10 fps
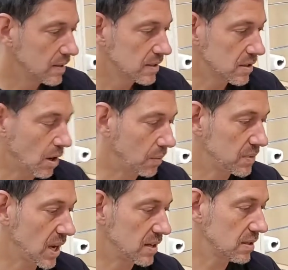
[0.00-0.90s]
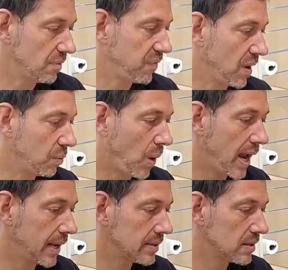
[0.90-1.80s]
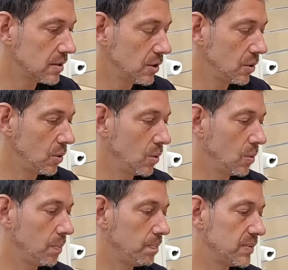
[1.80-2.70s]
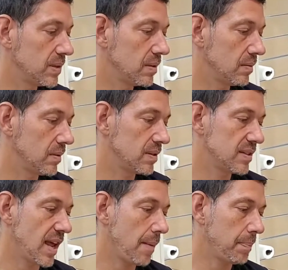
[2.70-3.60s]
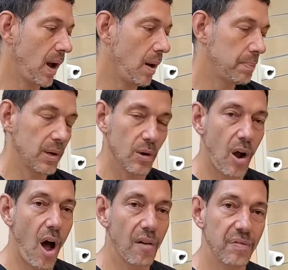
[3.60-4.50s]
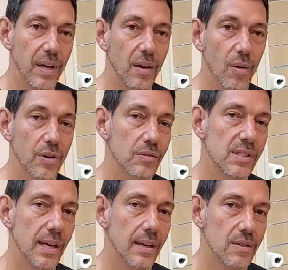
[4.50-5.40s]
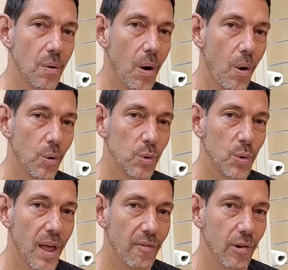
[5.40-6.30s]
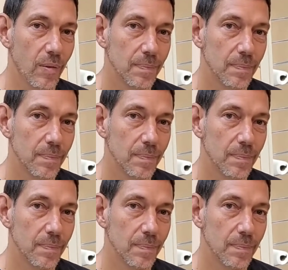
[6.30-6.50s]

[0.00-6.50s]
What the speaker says: So tons of fun ways to step up your coffee or your tea to a whole new level.